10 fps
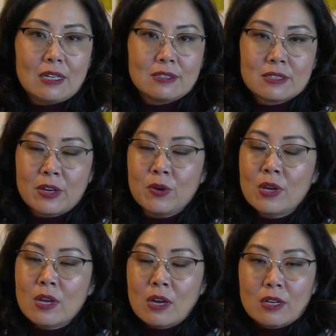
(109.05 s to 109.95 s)
And so
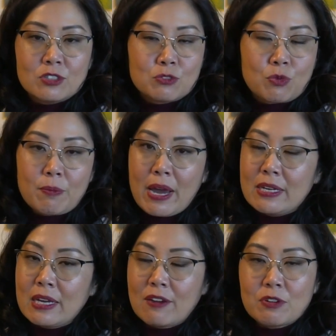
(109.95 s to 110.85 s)
I'm just
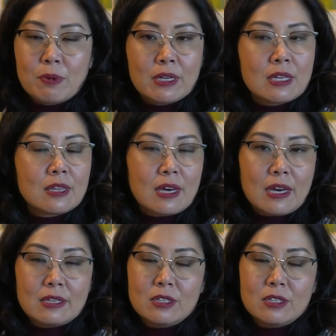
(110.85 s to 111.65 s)
reminding everybody that,